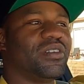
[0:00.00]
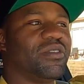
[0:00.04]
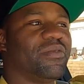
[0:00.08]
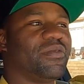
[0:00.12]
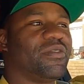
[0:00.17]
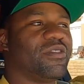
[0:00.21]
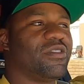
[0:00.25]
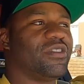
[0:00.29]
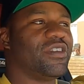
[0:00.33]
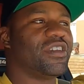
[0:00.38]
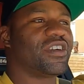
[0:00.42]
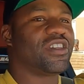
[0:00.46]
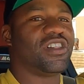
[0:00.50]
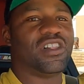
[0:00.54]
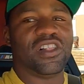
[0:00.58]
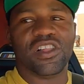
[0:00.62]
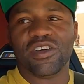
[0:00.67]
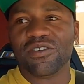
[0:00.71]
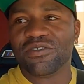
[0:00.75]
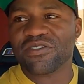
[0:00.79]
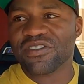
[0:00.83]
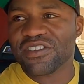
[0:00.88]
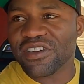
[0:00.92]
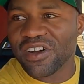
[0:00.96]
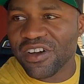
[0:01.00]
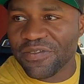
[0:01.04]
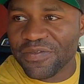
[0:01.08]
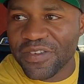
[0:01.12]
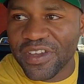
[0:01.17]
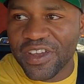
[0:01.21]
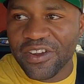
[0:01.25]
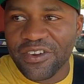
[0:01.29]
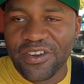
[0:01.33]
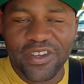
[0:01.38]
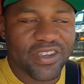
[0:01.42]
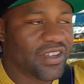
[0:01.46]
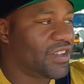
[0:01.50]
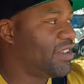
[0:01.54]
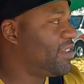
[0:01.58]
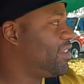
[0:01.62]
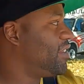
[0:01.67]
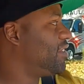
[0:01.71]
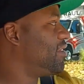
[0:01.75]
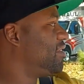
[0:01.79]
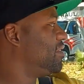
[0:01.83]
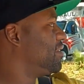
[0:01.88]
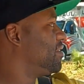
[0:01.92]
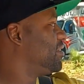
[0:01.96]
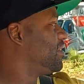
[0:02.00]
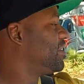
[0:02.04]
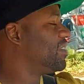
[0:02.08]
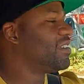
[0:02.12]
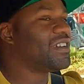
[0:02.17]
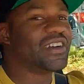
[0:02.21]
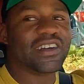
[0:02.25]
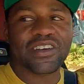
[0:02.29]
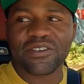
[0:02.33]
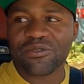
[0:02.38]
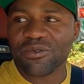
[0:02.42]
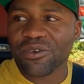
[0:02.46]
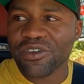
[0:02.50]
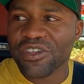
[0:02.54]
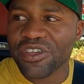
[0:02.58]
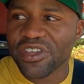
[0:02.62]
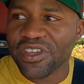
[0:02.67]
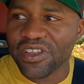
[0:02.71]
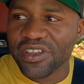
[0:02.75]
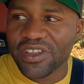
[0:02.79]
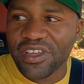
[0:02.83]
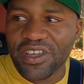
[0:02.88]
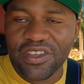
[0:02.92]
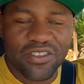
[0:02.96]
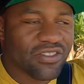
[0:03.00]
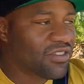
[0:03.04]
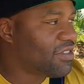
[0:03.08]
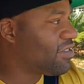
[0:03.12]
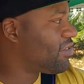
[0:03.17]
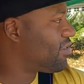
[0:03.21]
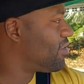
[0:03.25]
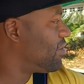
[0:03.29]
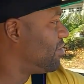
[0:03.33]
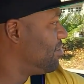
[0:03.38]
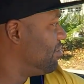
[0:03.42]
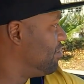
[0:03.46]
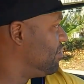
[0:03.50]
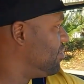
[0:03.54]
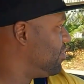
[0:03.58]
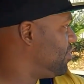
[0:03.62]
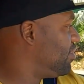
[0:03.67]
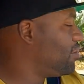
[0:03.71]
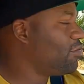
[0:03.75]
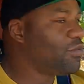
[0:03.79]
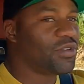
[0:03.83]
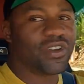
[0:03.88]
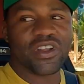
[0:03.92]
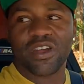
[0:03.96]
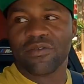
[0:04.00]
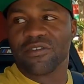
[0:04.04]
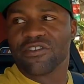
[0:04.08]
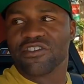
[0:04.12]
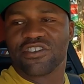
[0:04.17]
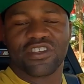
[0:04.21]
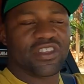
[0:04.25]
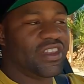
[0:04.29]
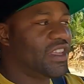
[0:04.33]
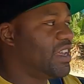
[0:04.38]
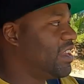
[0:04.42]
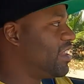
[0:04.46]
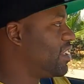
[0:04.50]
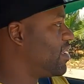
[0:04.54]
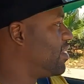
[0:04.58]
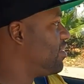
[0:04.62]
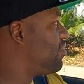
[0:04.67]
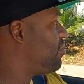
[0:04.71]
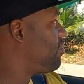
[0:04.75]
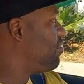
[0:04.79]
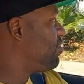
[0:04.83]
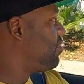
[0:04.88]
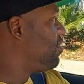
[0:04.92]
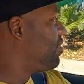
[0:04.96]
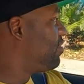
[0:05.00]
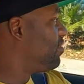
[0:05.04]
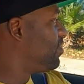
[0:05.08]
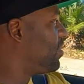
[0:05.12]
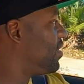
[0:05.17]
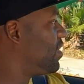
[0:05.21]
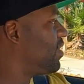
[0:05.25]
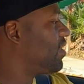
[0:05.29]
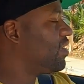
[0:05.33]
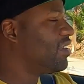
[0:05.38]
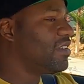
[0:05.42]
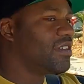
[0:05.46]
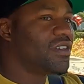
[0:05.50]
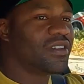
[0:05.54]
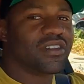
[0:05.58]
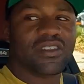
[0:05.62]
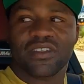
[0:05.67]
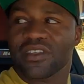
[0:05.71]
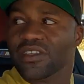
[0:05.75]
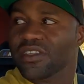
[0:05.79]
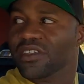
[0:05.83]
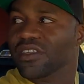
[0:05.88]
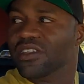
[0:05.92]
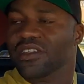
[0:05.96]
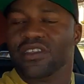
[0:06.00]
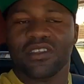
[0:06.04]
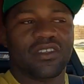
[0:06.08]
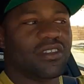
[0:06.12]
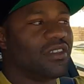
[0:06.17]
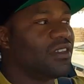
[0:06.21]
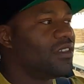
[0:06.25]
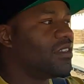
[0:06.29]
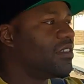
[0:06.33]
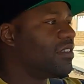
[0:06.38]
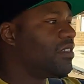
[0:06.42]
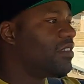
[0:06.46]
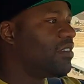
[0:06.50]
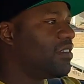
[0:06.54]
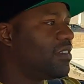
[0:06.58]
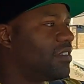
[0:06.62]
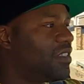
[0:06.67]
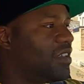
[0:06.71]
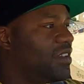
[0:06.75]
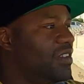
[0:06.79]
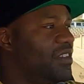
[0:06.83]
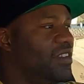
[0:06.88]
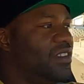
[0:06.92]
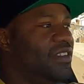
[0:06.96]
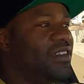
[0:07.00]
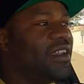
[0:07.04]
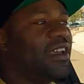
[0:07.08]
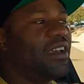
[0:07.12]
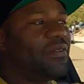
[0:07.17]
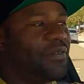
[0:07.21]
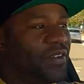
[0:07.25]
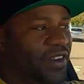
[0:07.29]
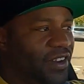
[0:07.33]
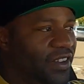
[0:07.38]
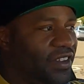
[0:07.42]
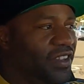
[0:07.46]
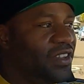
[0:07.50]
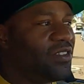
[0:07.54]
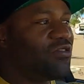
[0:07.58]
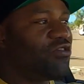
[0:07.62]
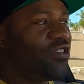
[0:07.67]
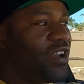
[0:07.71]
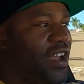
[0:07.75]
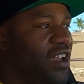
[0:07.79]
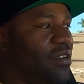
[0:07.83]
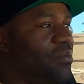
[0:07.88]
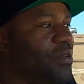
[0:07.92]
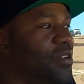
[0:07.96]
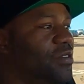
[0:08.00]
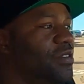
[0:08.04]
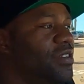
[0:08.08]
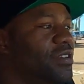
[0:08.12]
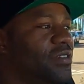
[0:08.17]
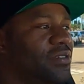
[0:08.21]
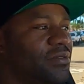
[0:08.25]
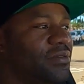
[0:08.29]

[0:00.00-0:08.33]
If you're in a closed off area where you can like just do whatever shenanigans you're doing, then definitely track mode,